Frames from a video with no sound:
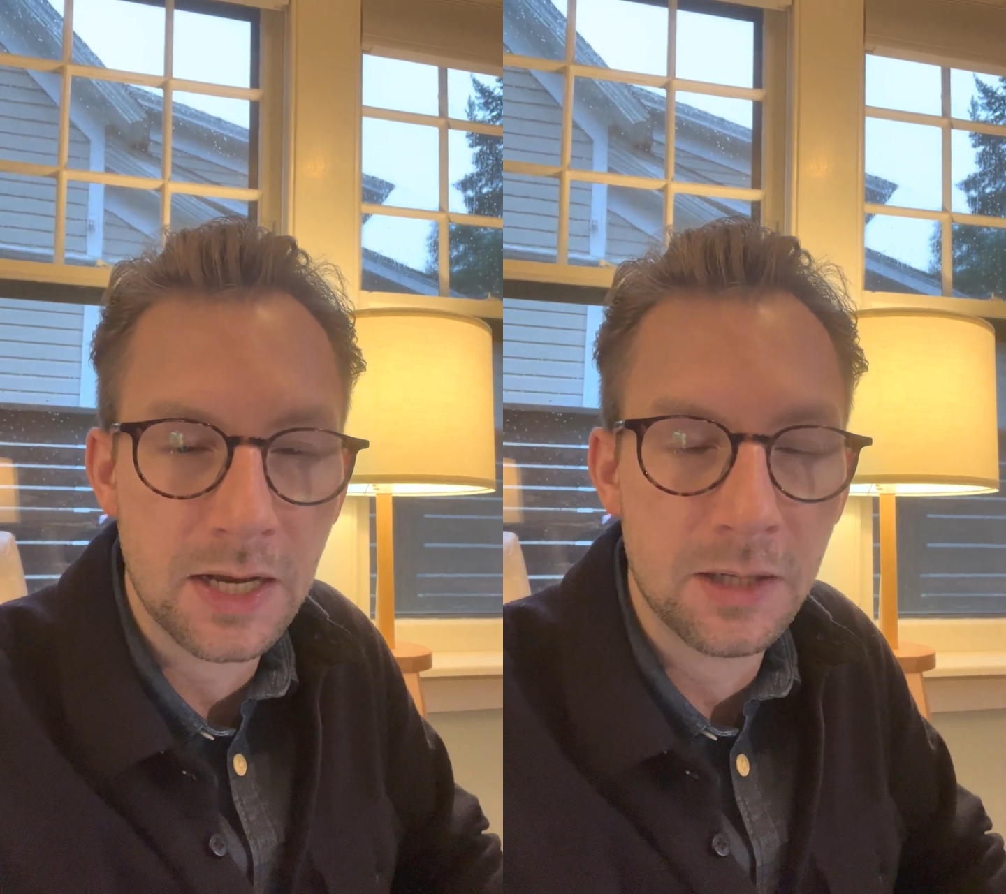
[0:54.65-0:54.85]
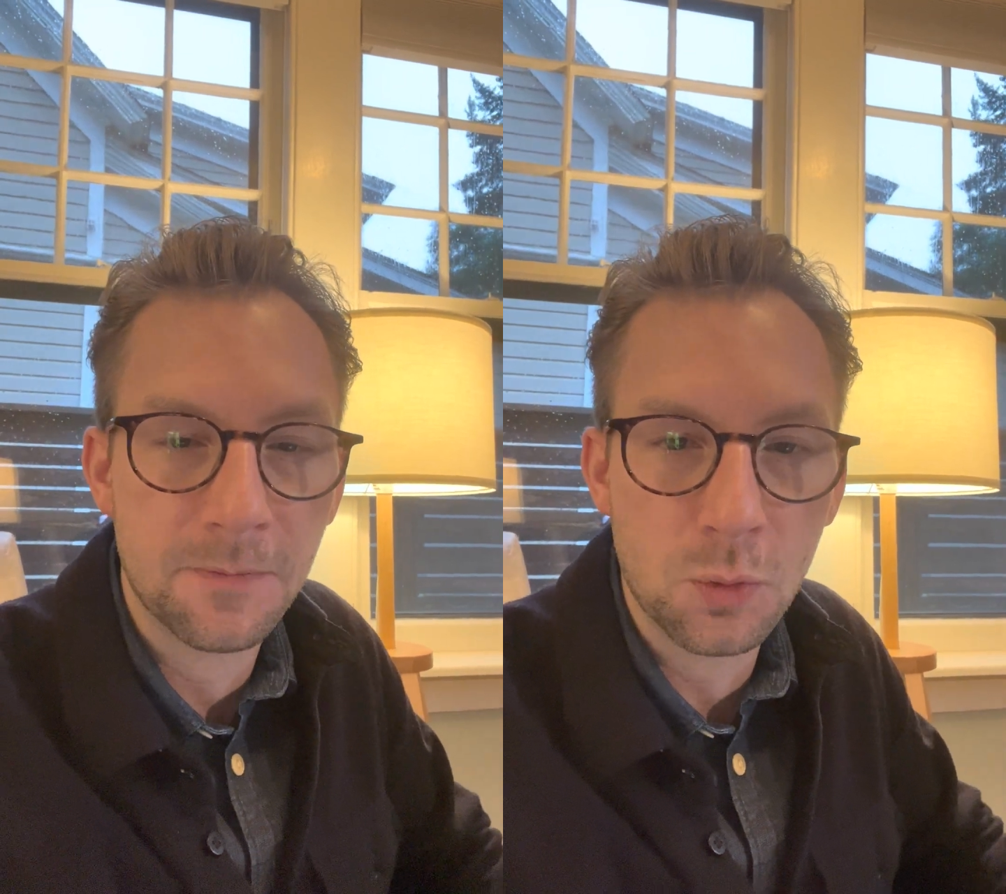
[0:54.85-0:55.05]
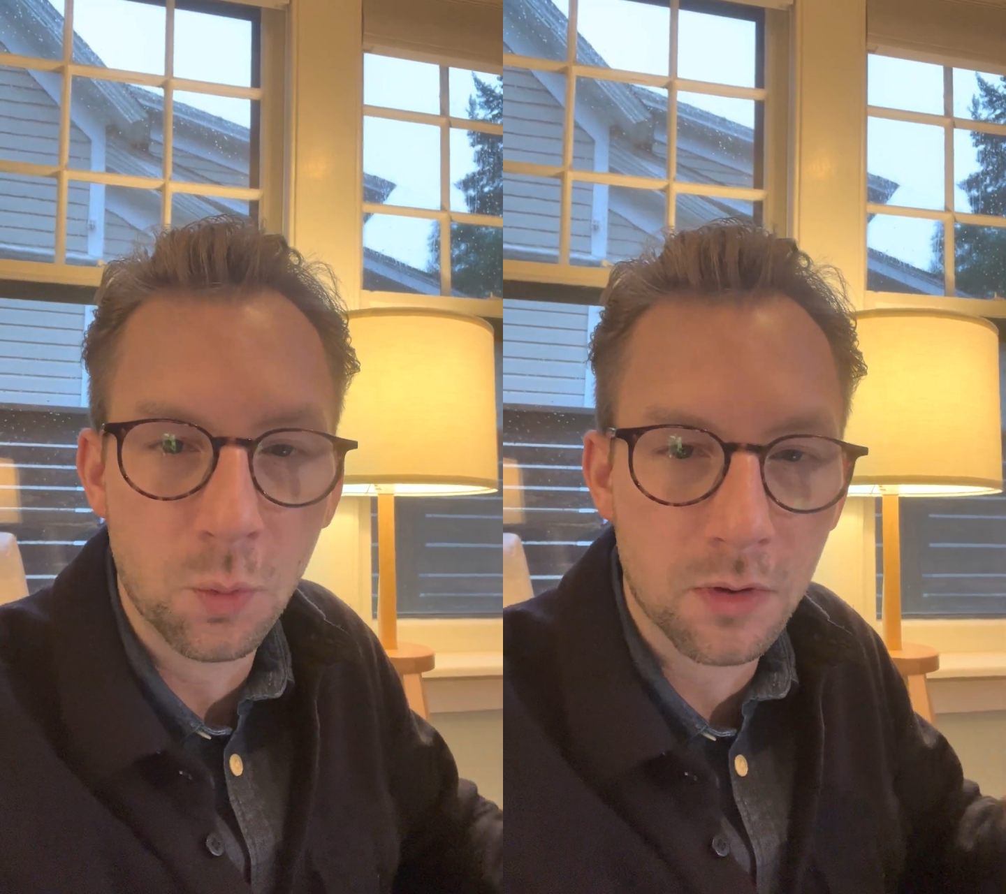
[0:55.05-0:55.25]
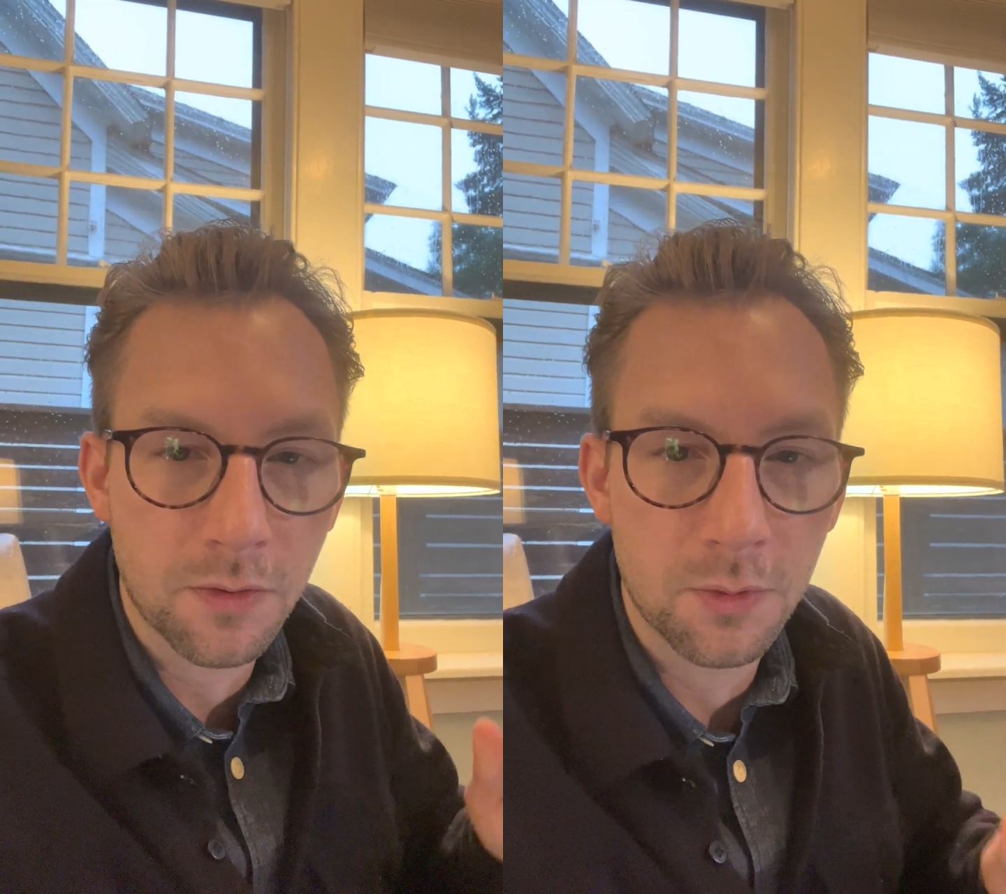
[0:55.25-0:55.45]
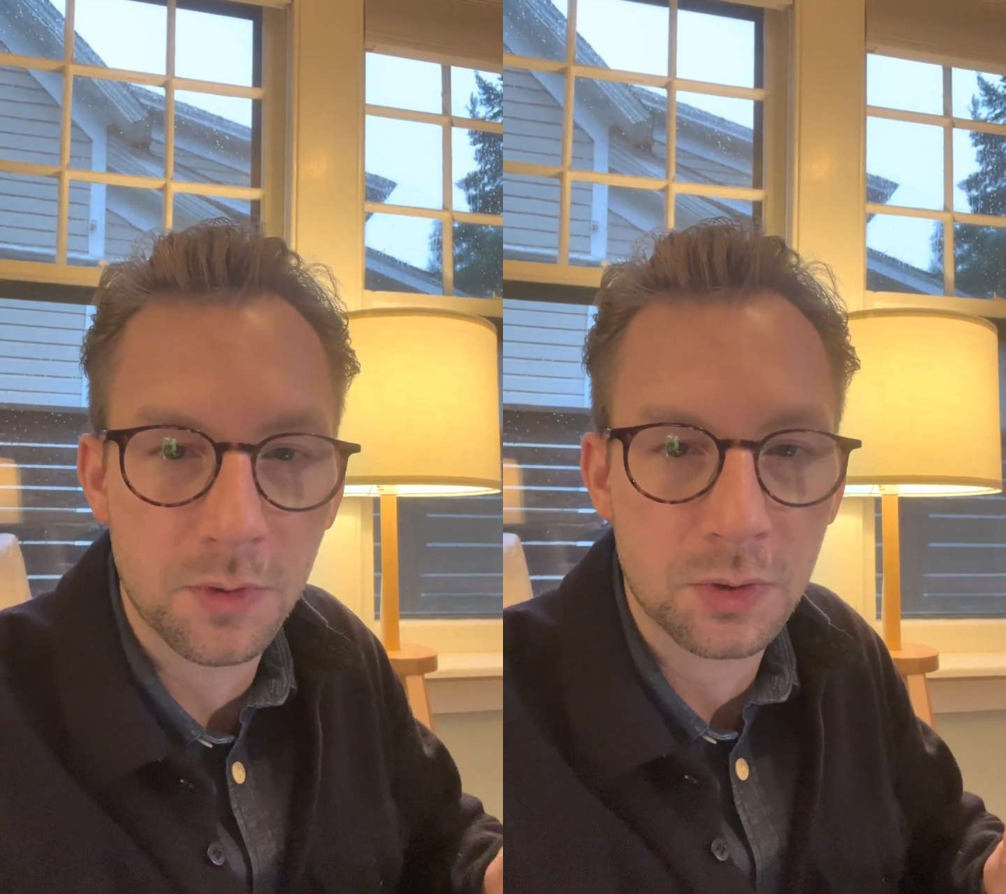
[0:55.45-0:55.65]
and if you work
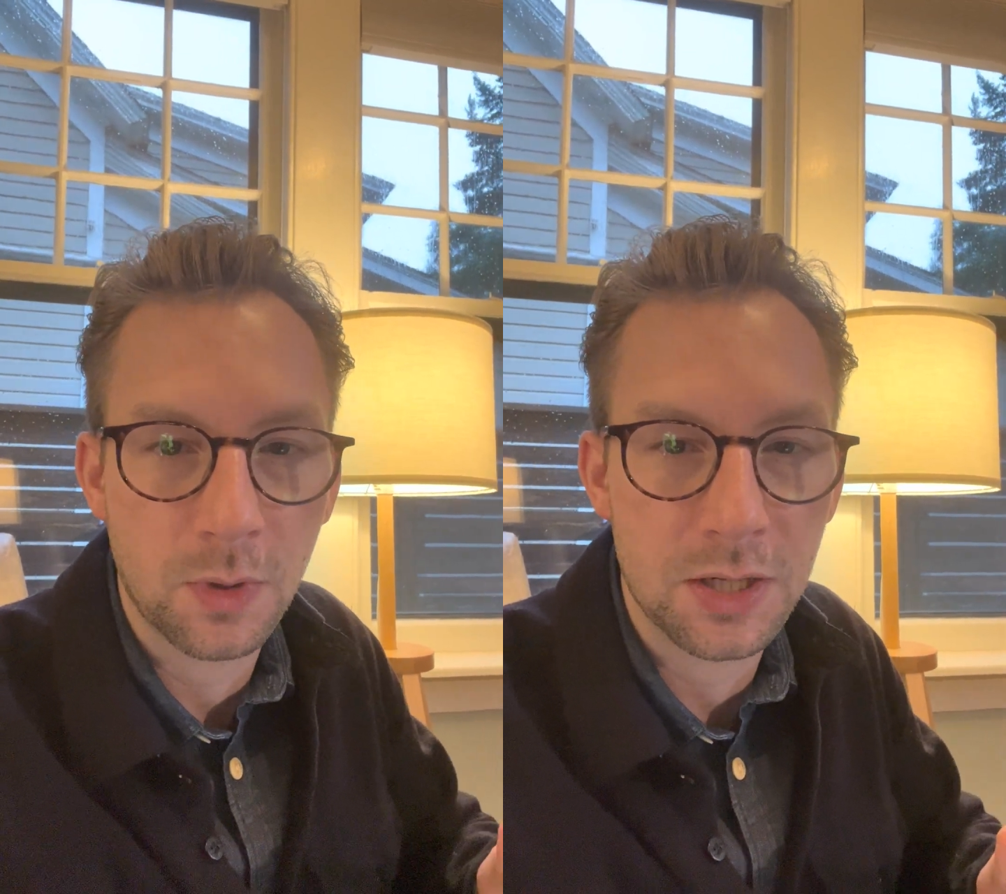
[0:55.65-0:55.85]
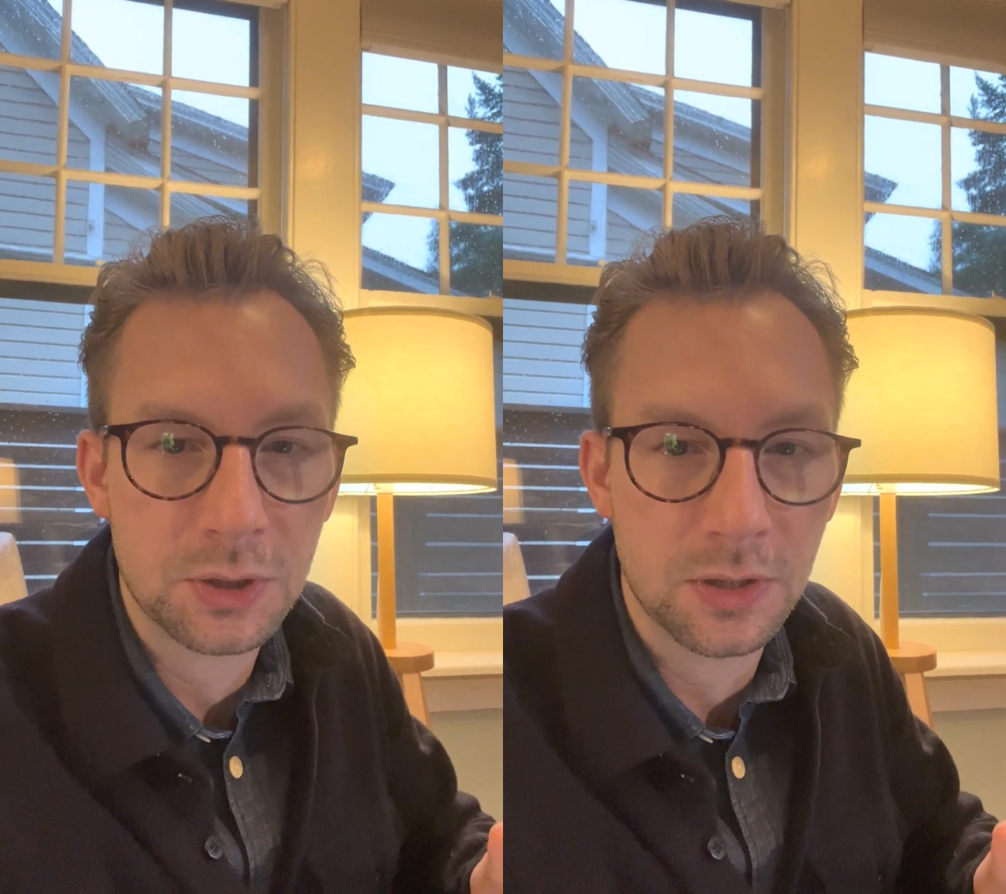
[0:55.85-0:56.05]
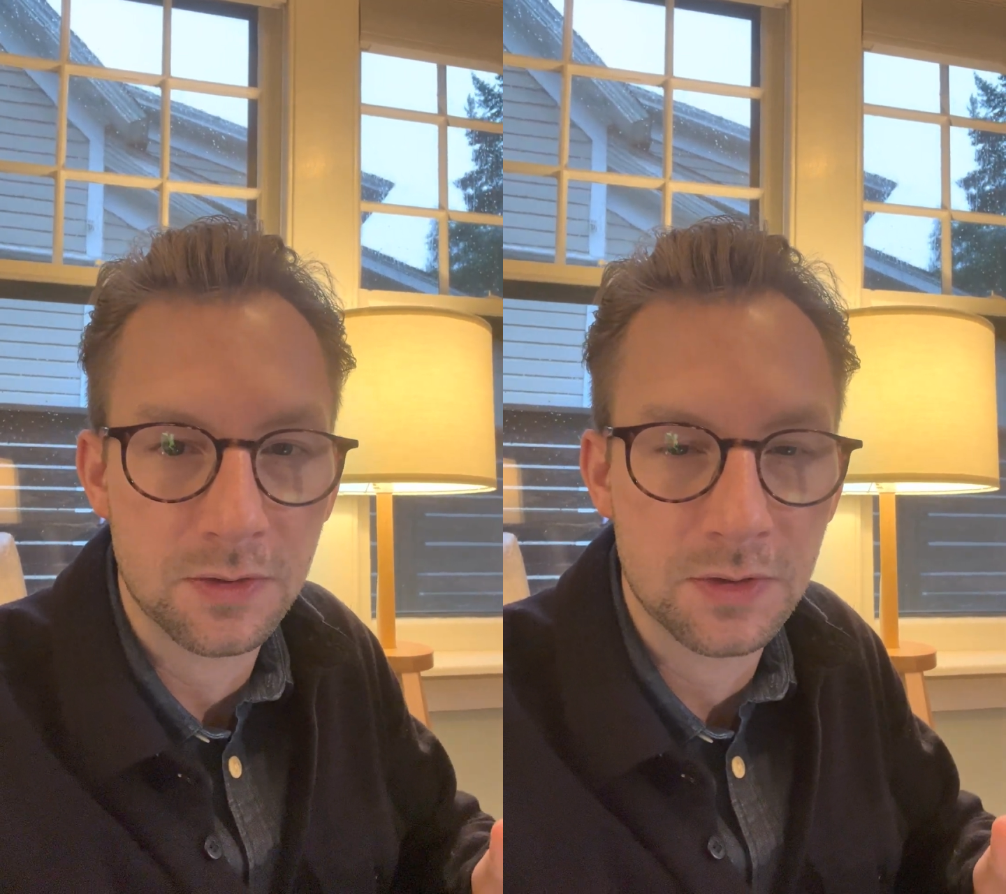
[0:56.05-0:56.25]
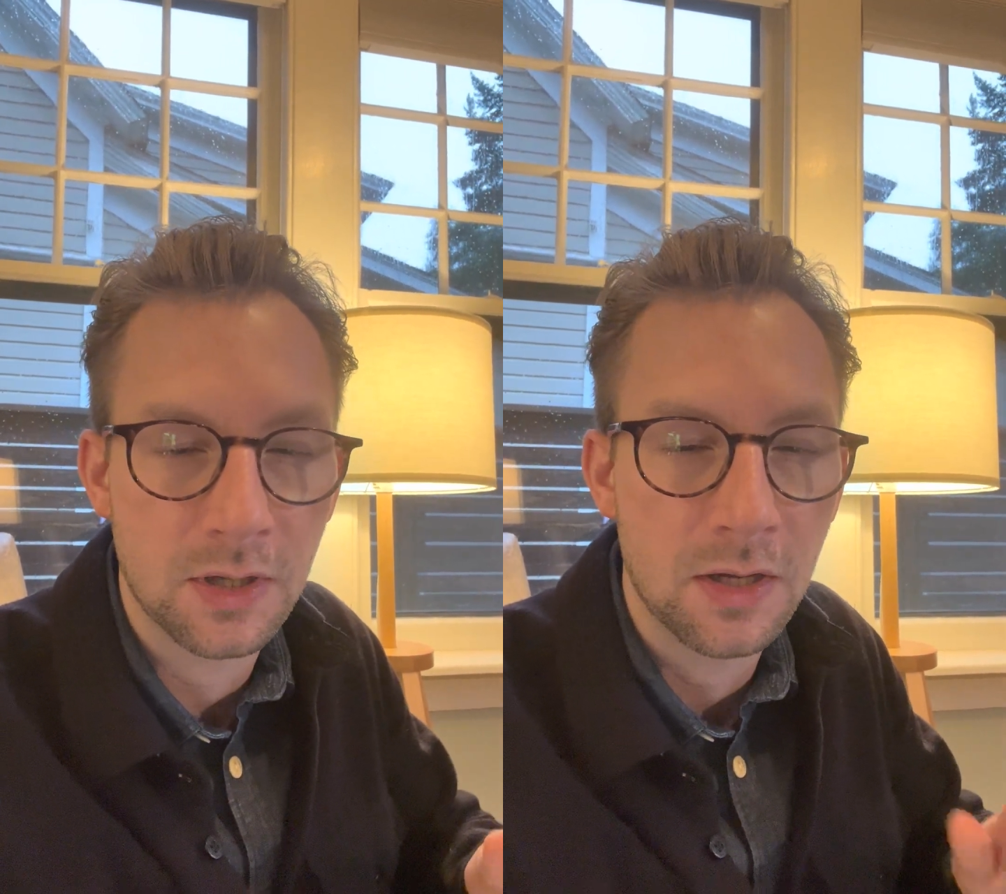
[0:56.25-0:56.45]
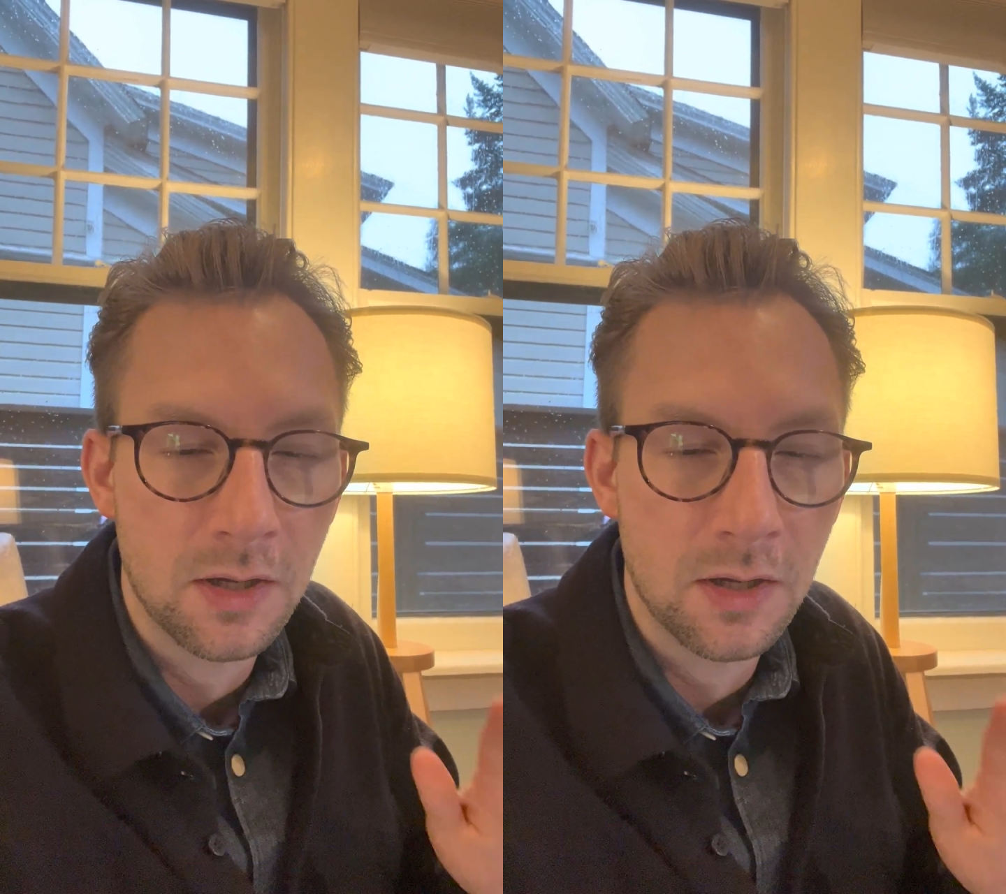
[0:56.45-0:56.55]
through those questions,